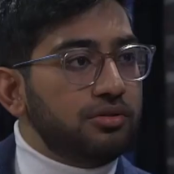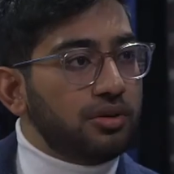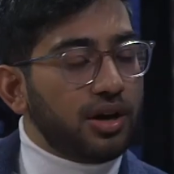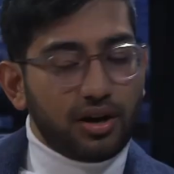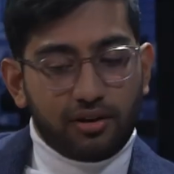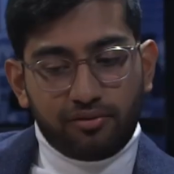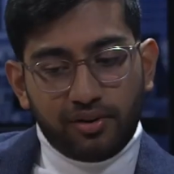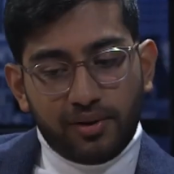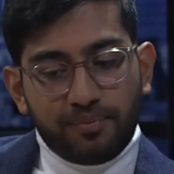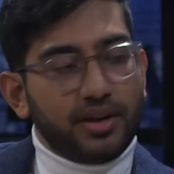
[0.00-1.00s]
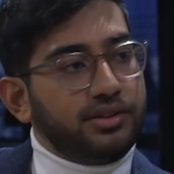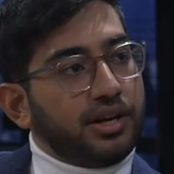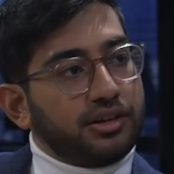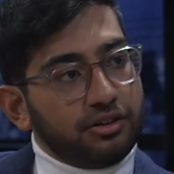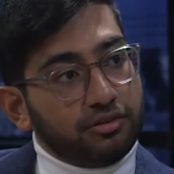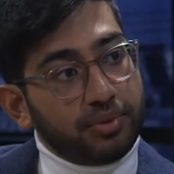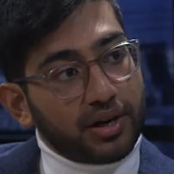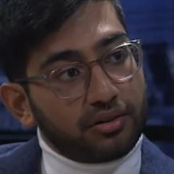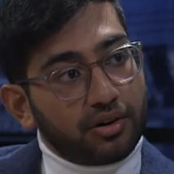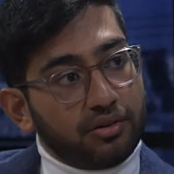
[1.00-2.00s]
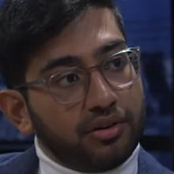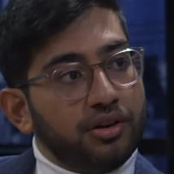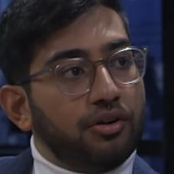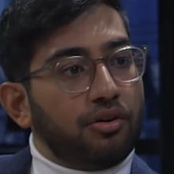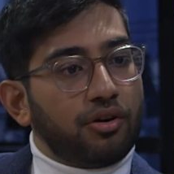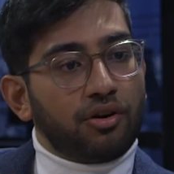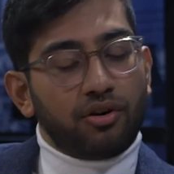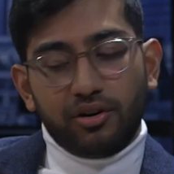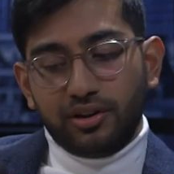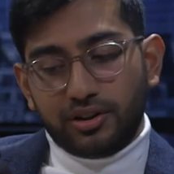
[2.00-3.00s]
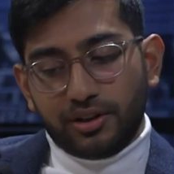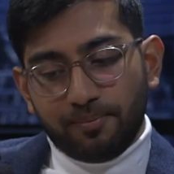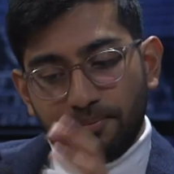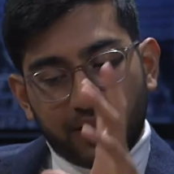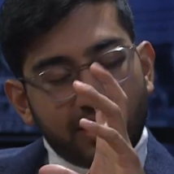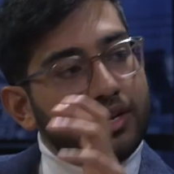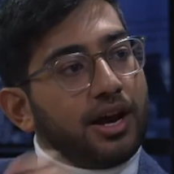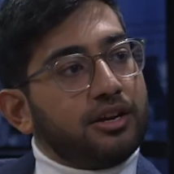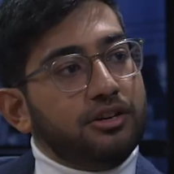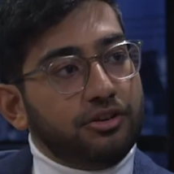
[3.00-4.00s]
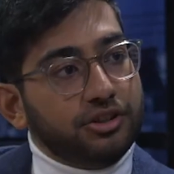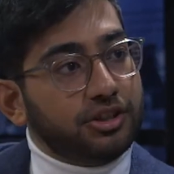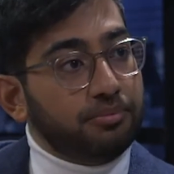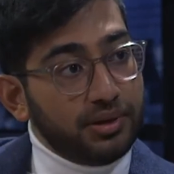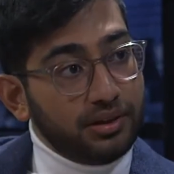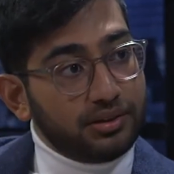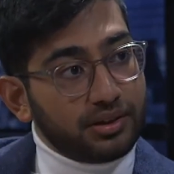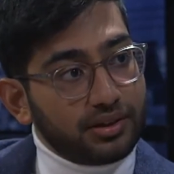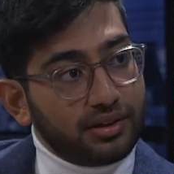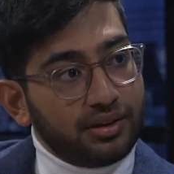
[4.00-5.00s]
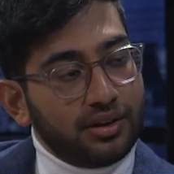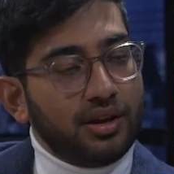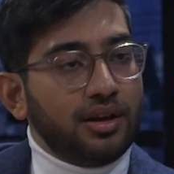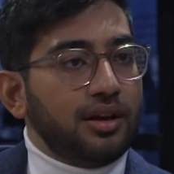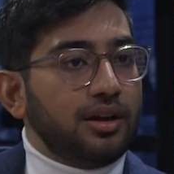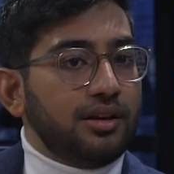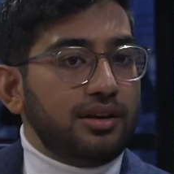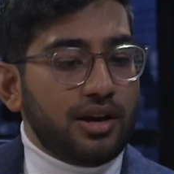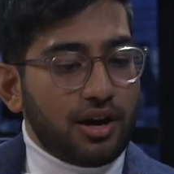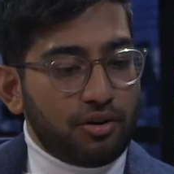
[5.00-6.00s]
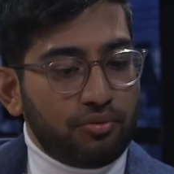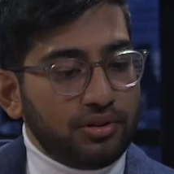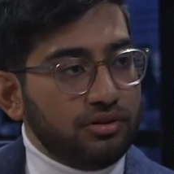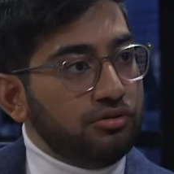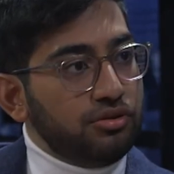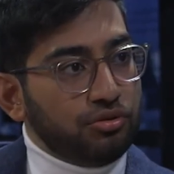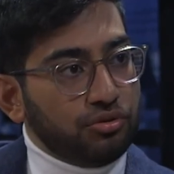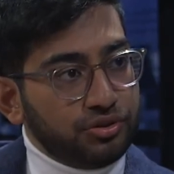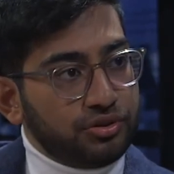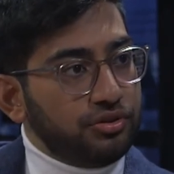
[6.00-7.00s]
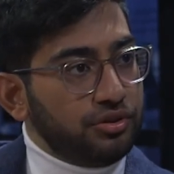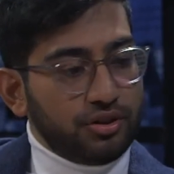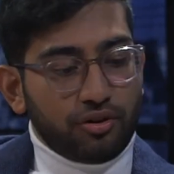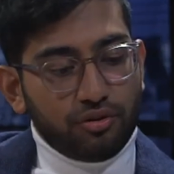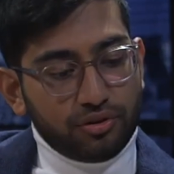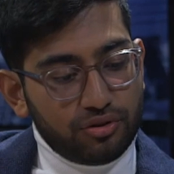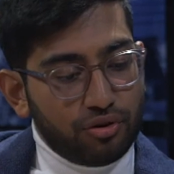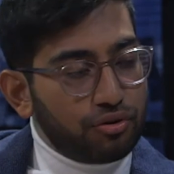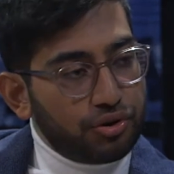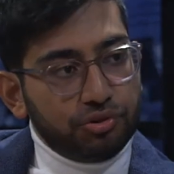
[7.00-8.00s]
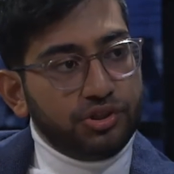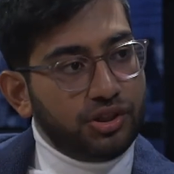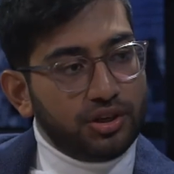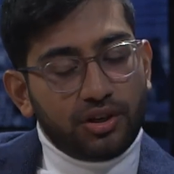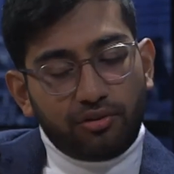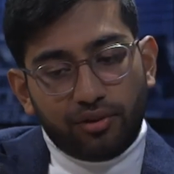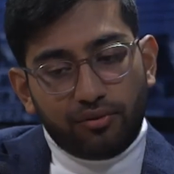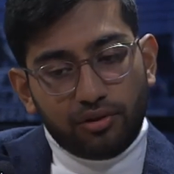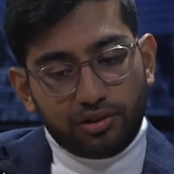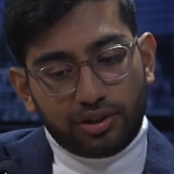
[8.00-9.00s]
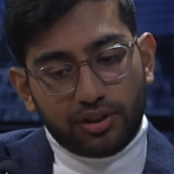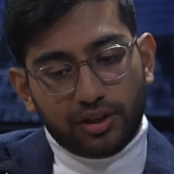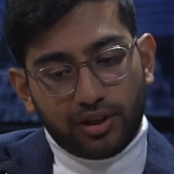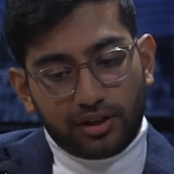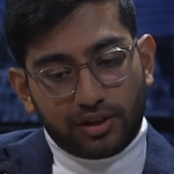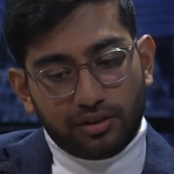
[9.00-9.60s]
have a technical background, or only the tech nerds are building. Now with new tools, the whole no-code revolution, like,